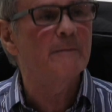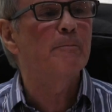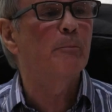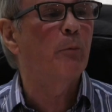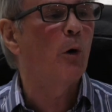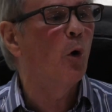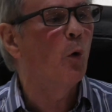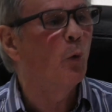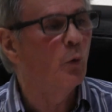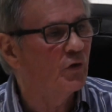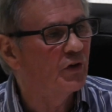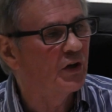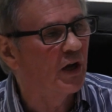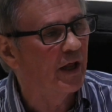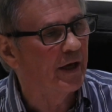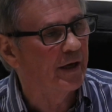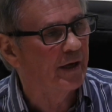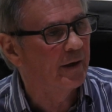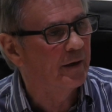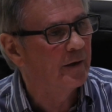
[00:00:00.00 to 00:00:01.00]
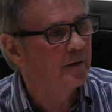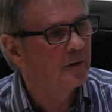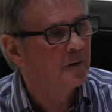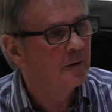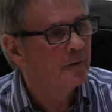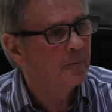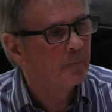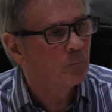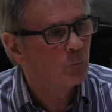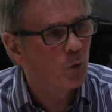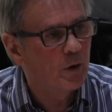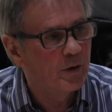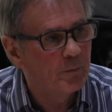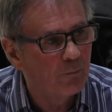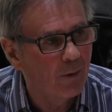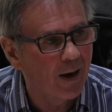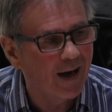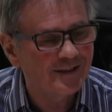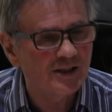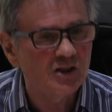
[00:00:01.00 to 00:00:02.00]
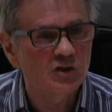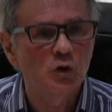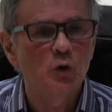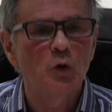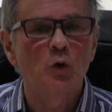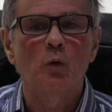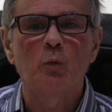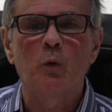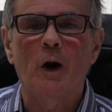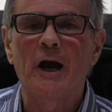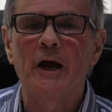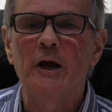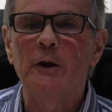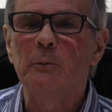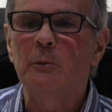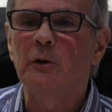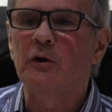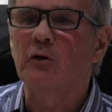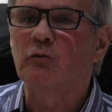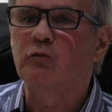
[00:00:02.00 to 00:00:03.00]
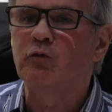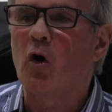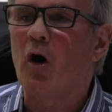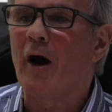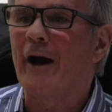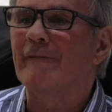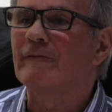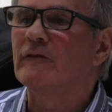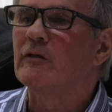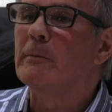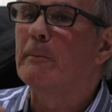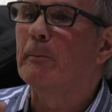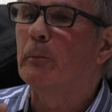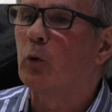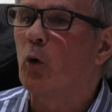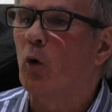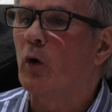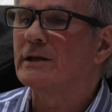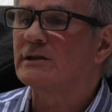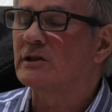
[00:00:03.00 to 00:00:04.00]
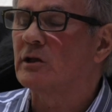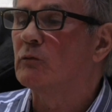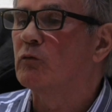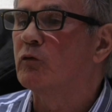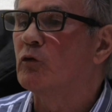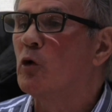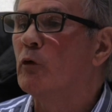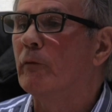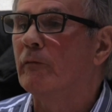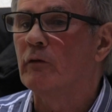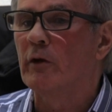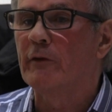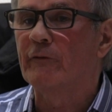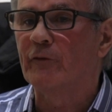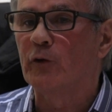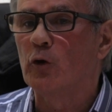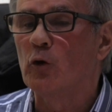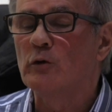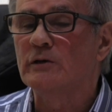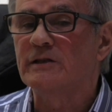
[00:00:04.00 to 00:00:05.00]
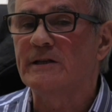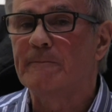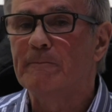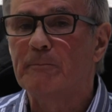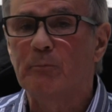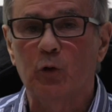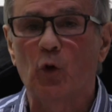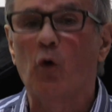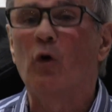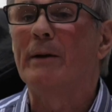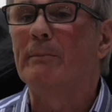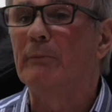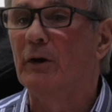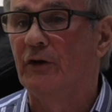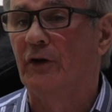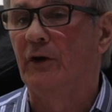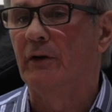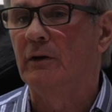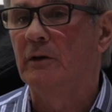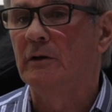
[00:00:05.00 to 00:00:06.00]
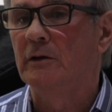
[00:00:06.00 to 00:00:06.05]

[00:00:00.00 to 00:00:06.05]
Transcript: importantly, we must do away with the right of employers to refuse employment